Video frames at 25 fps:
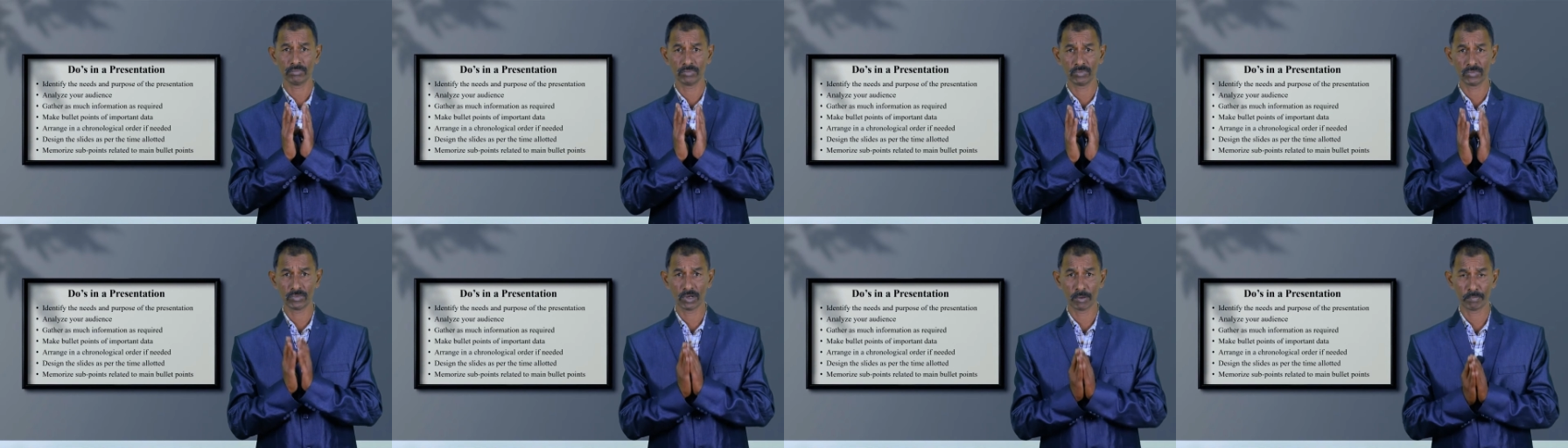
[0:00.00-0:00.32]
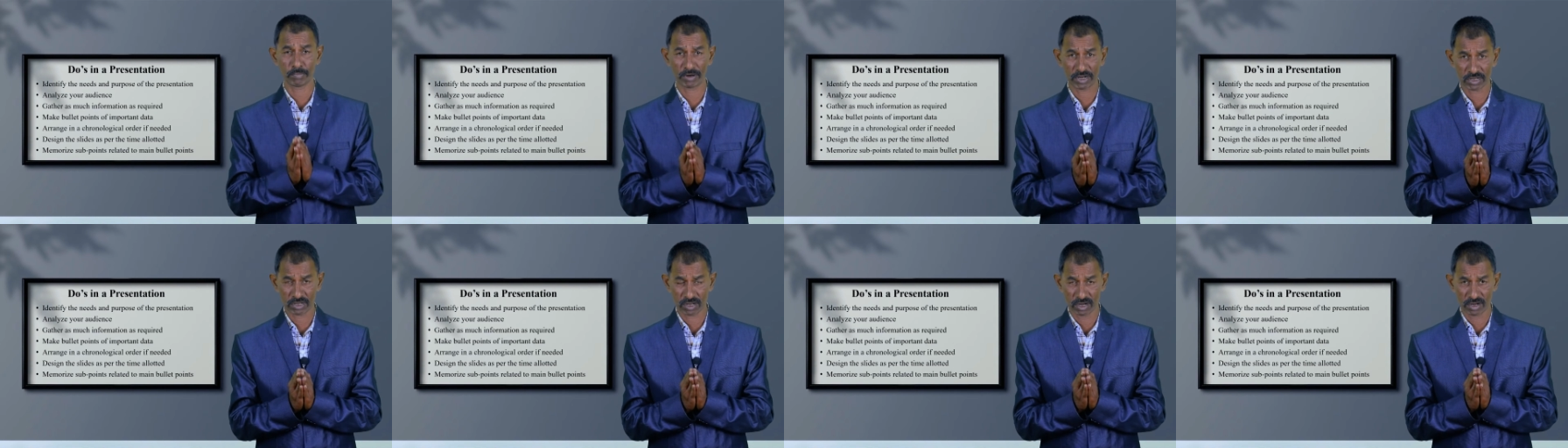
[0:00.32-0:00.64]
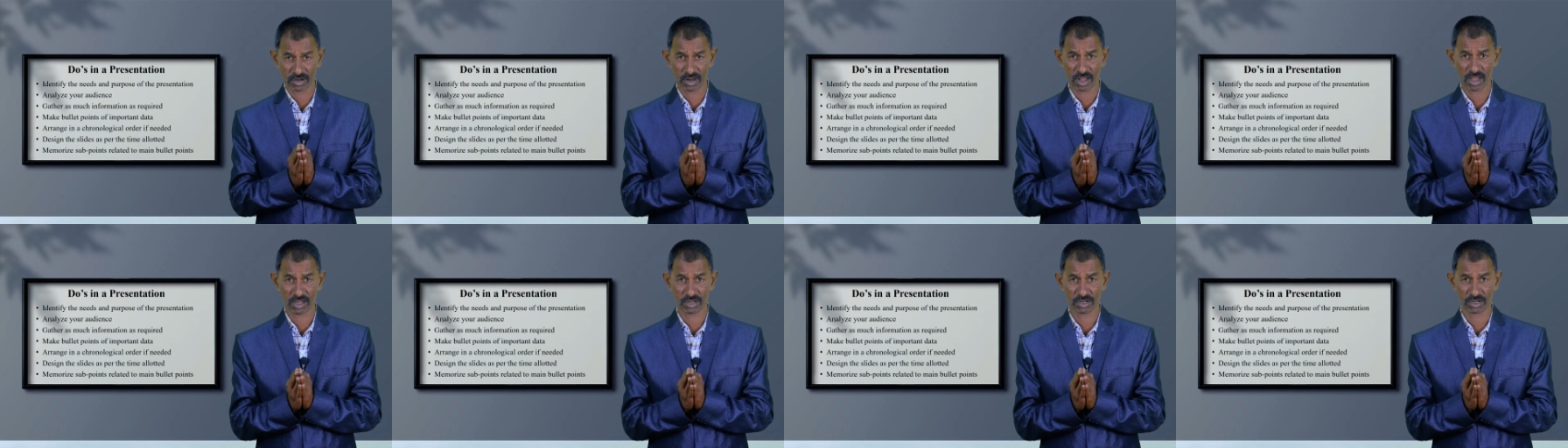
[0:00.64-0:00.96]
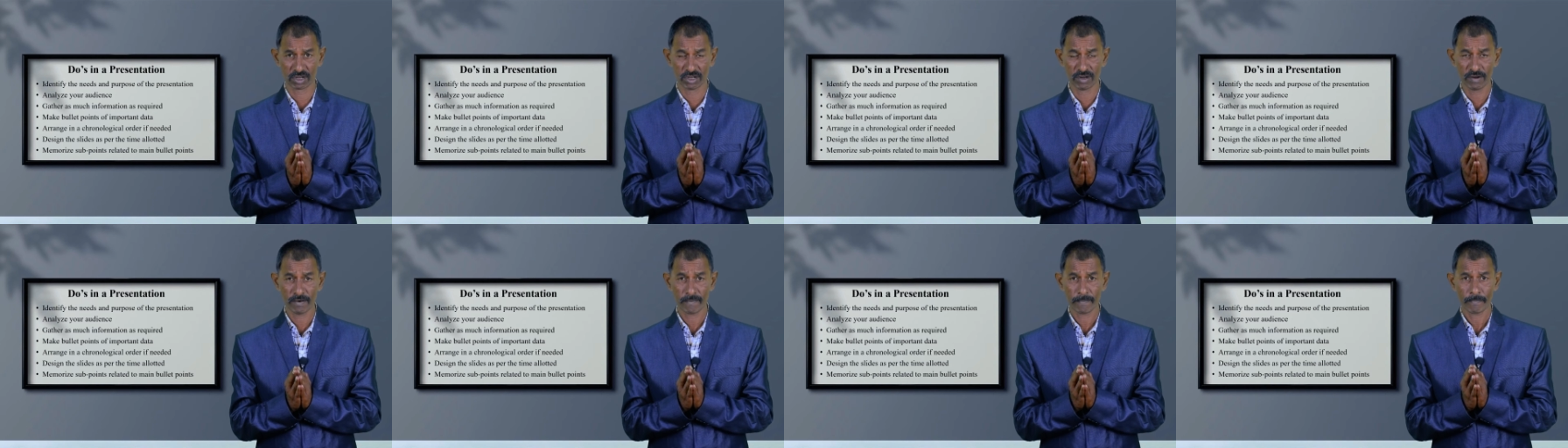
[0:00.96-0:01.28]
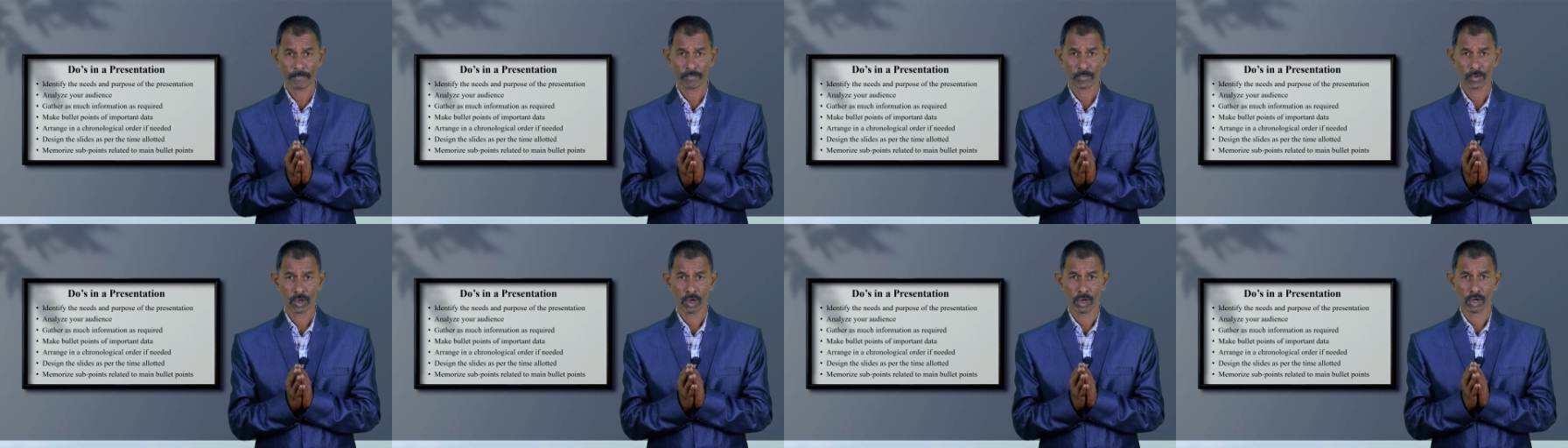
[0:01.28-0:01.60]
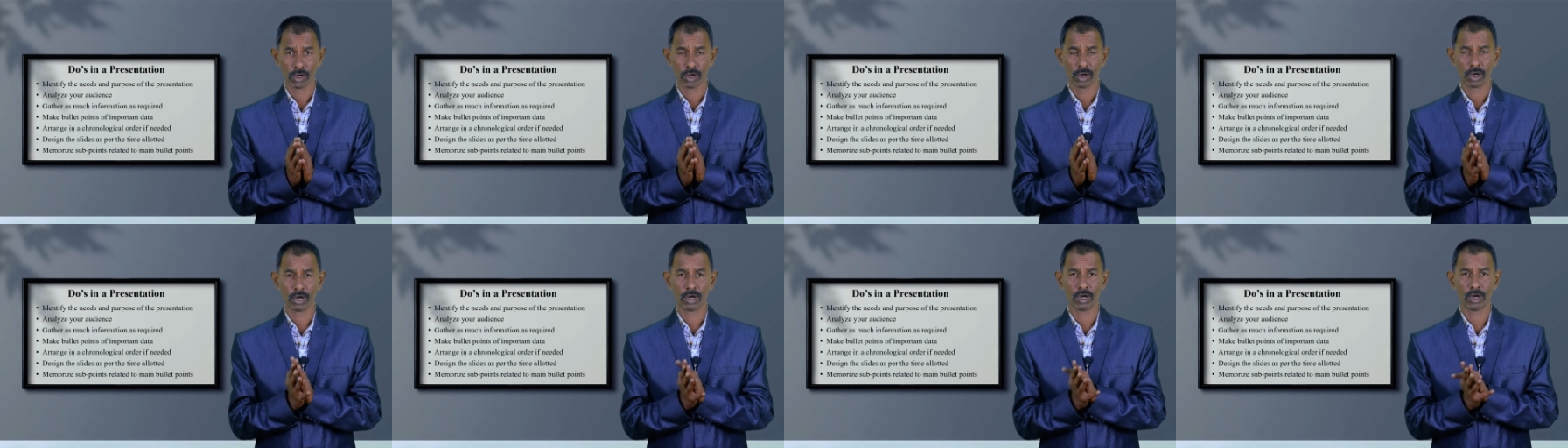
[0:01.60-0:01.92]
the presentation,
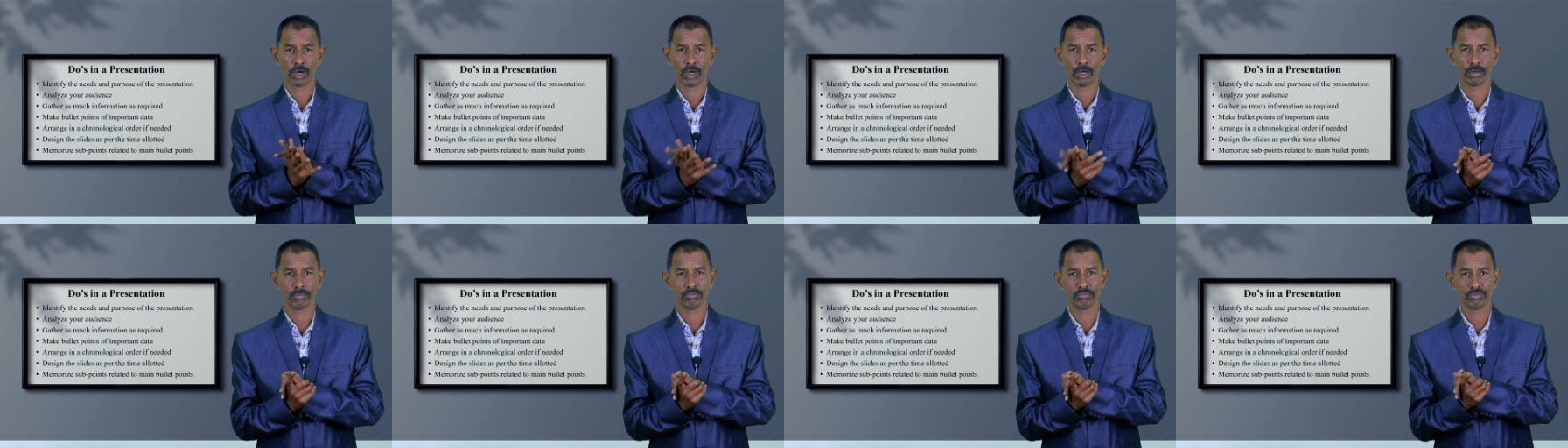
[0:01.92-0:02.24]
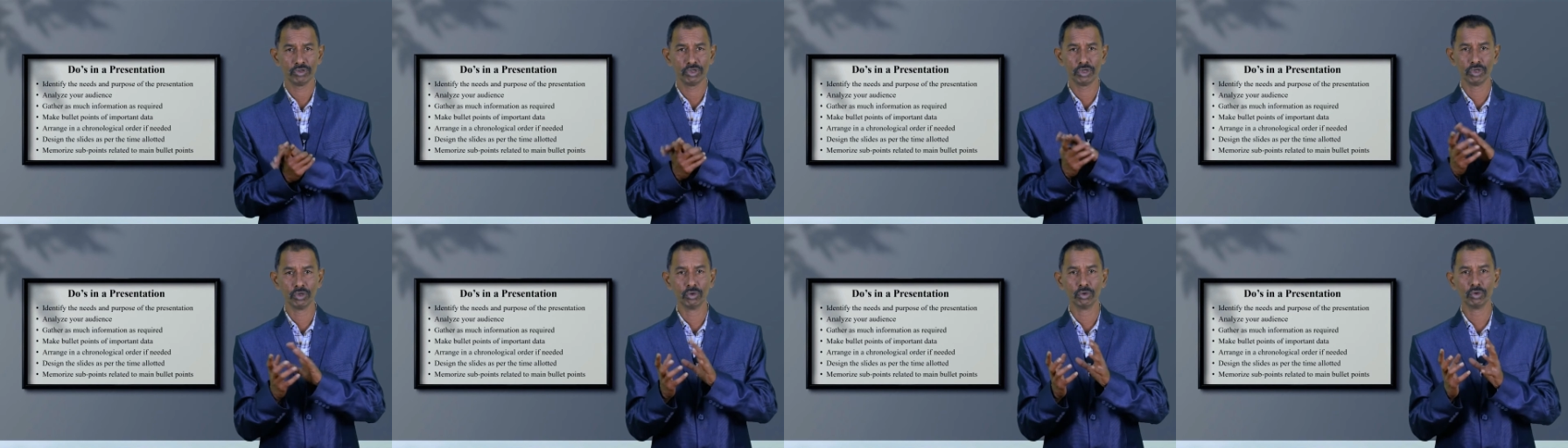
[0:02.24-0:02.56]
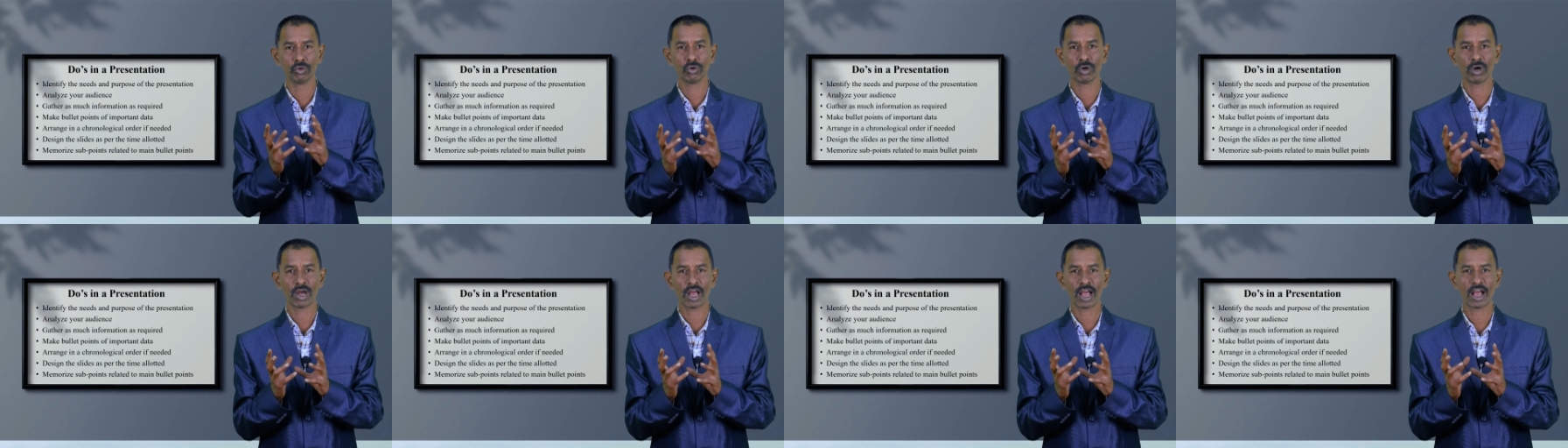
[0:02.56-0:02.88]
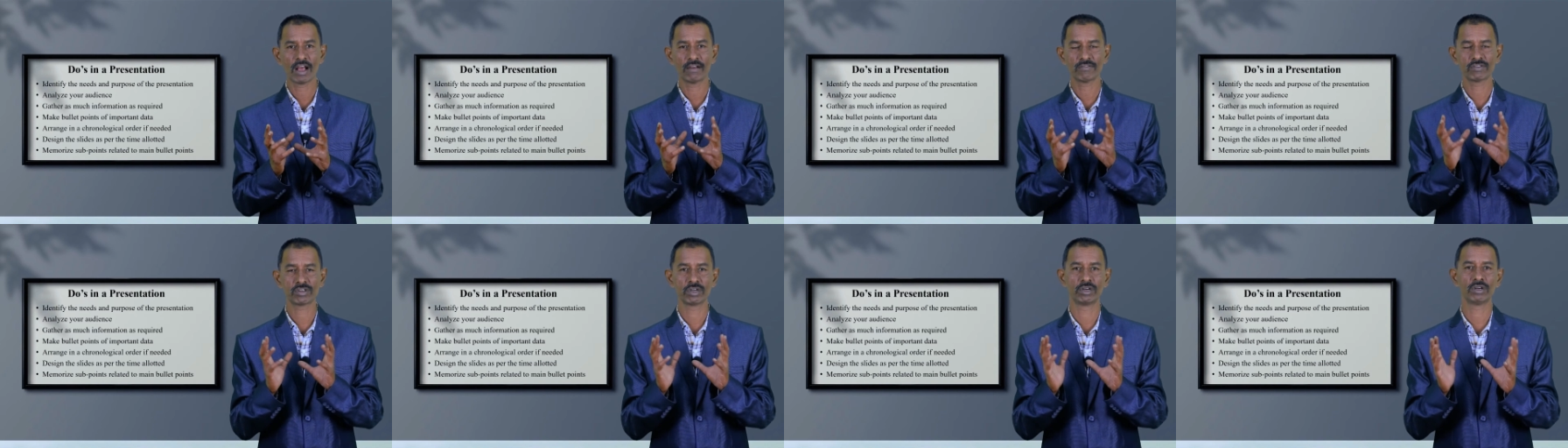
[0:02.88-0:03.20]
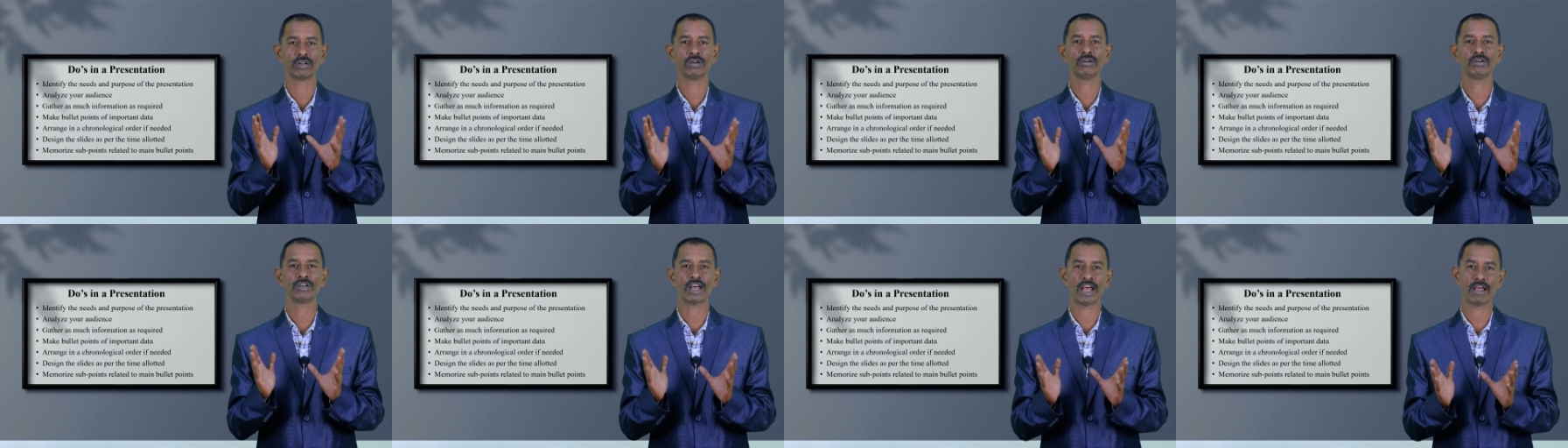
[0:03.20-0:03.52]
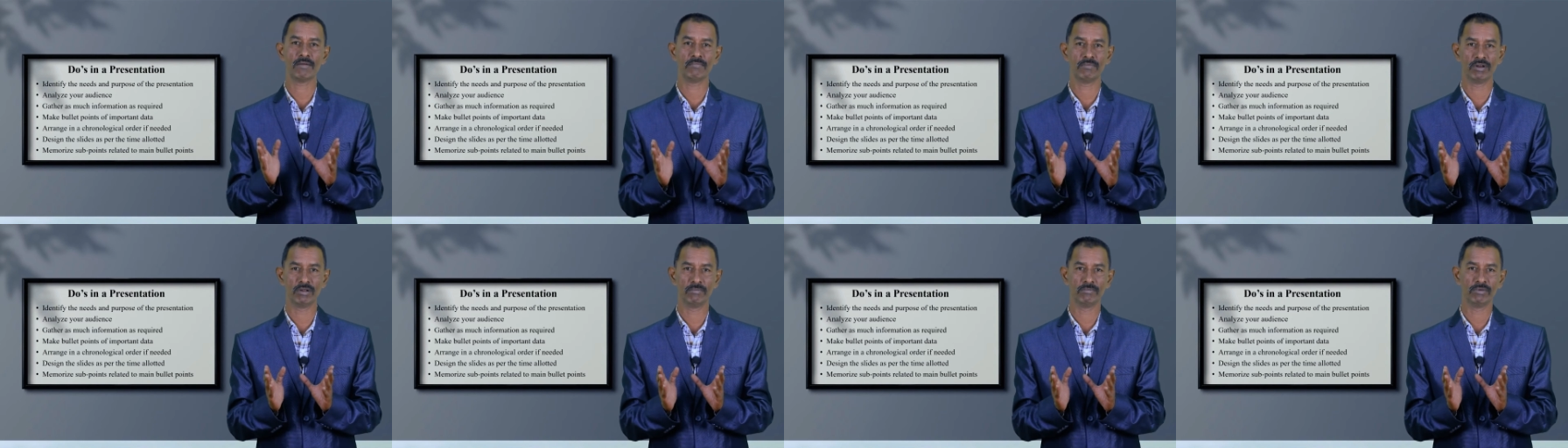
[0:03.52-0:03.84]
you have certain
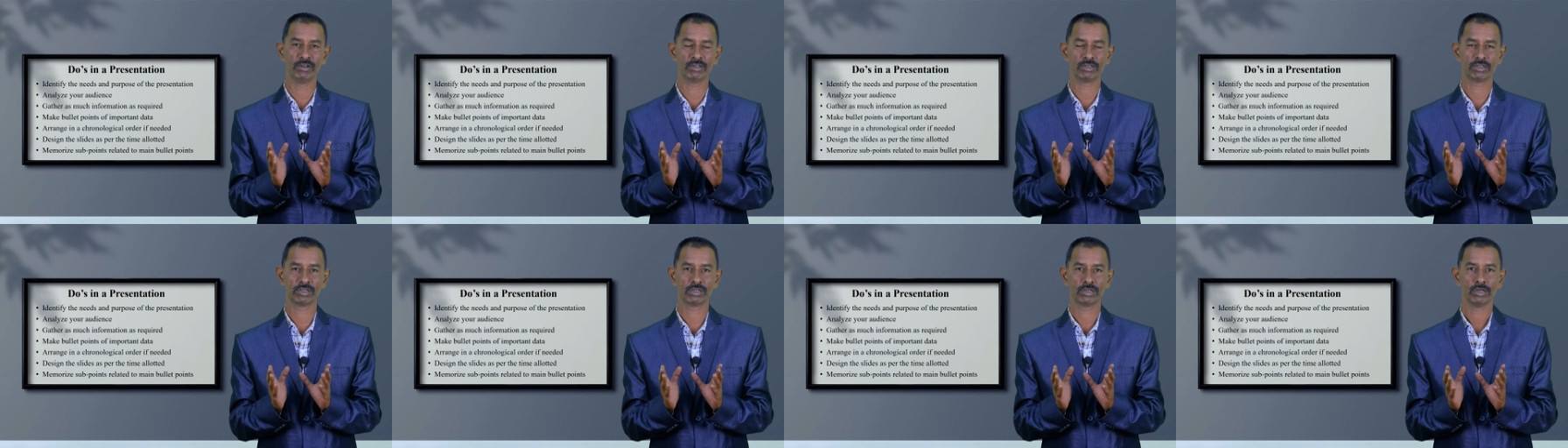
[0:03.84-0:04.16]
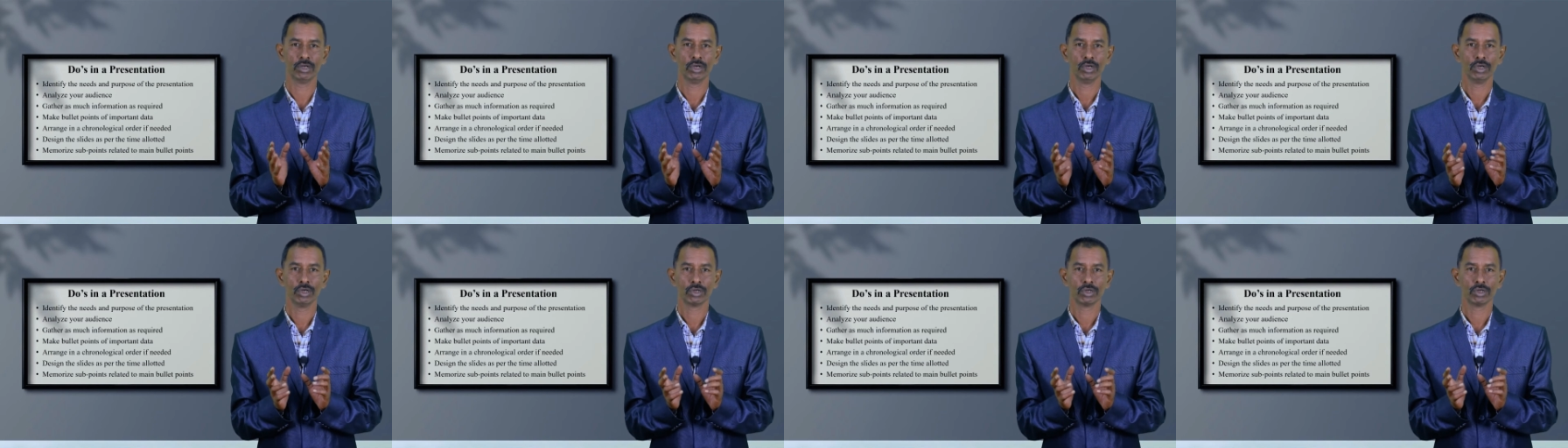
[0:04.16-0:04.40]
time limits.